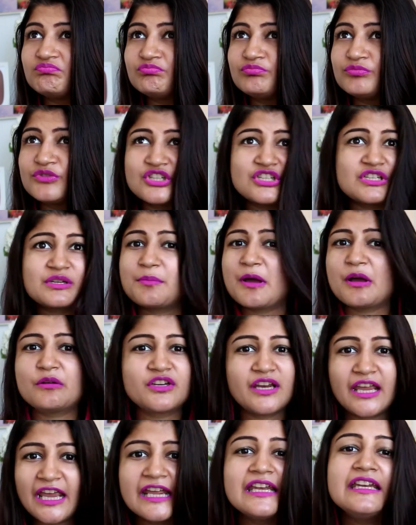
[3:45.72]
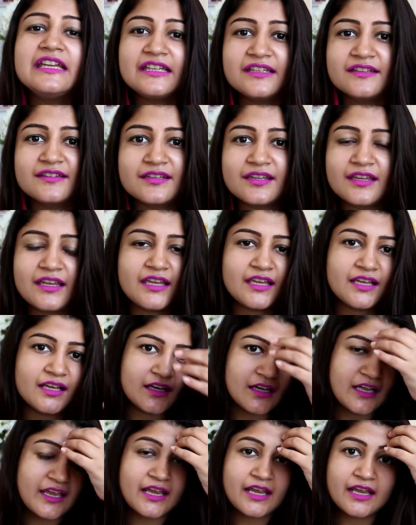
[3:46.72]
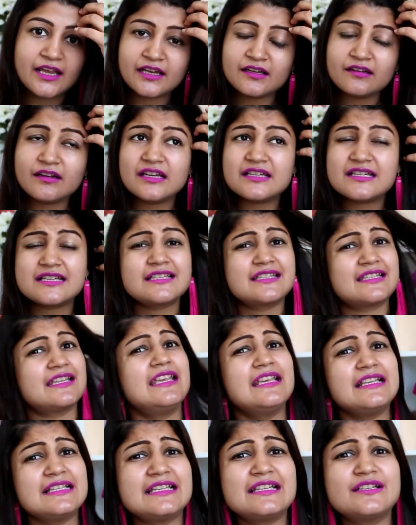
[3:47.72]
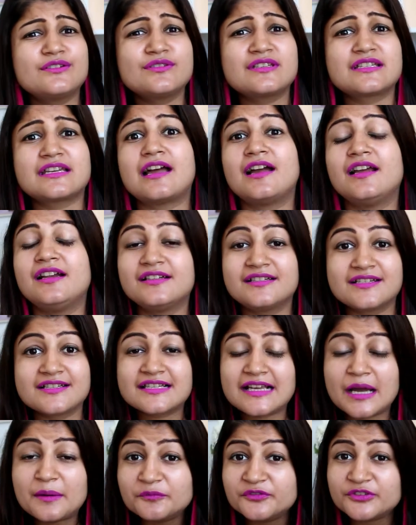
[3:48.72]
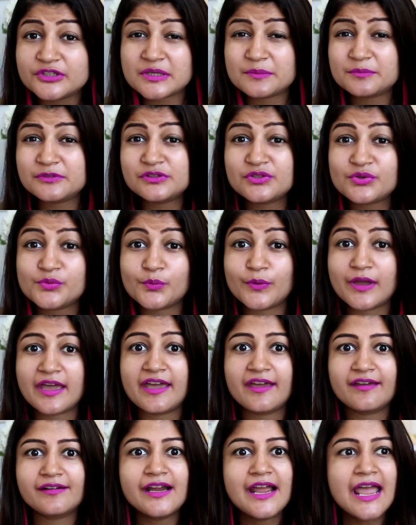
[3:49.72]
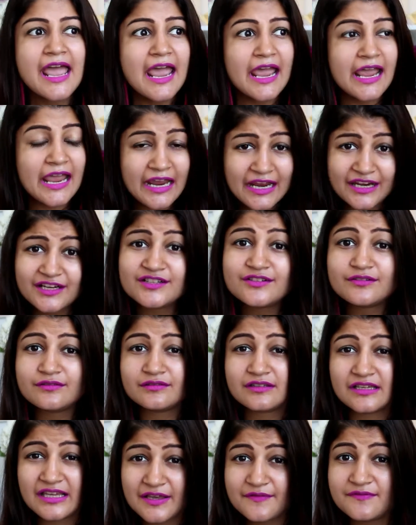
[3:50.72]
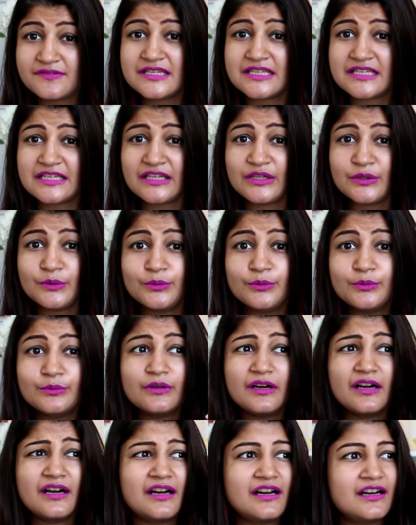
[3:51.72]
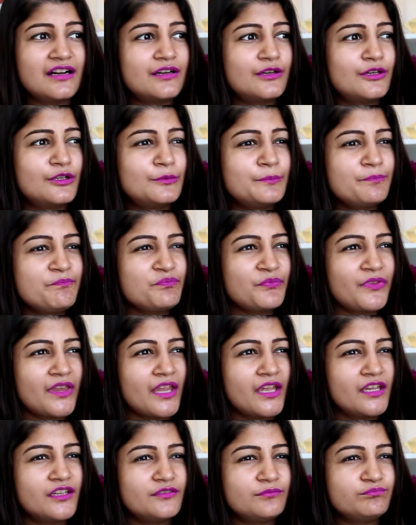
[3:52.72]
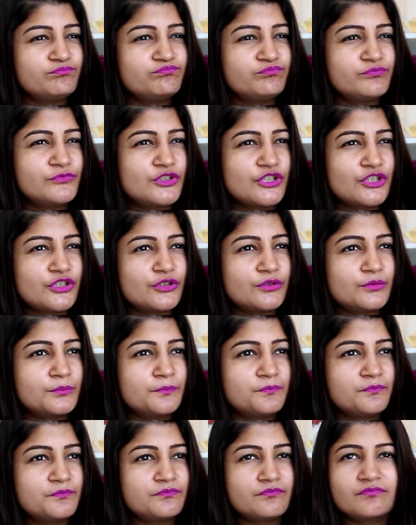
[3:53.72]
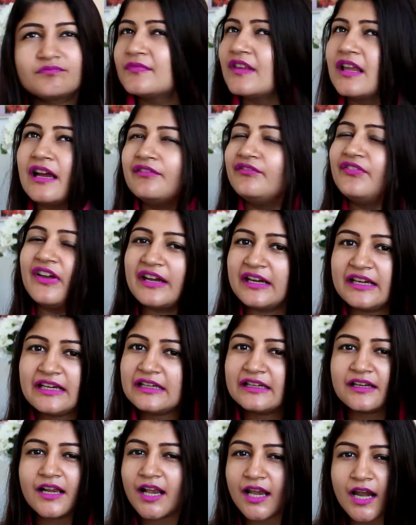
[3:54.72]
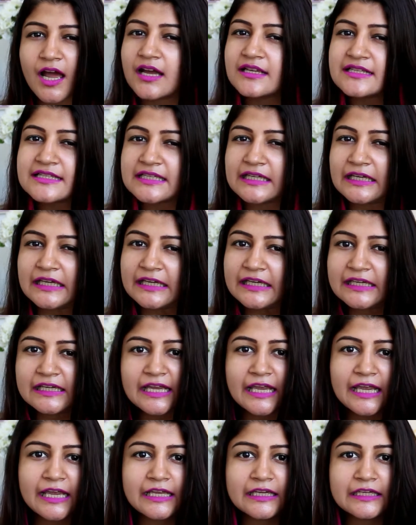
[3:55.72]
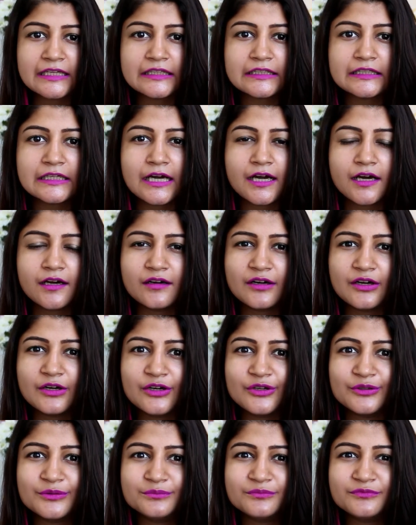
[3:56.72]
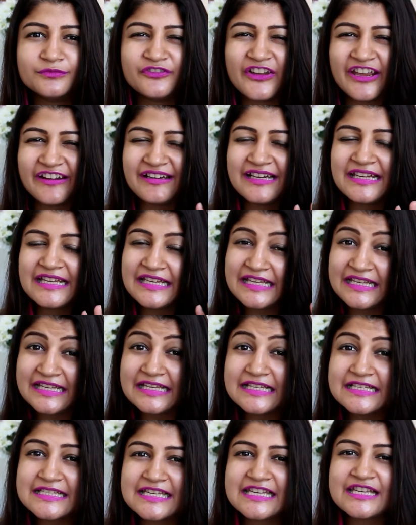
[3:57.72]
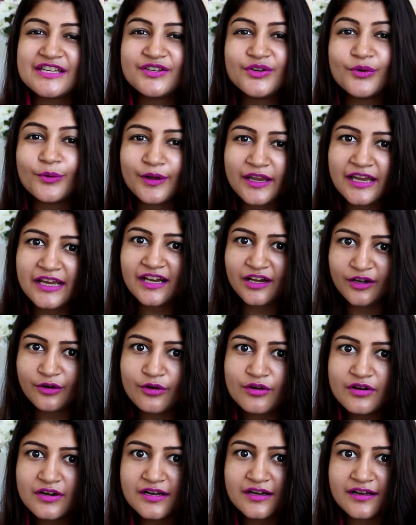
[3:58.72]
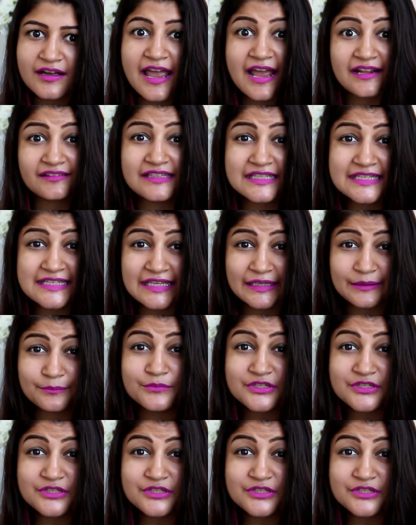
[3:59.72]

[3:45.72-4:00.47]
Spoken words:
just about anything, and it is easy to style, it is comfortable to wear, and gives you a, you know, a very classic and a very easygoing look at the same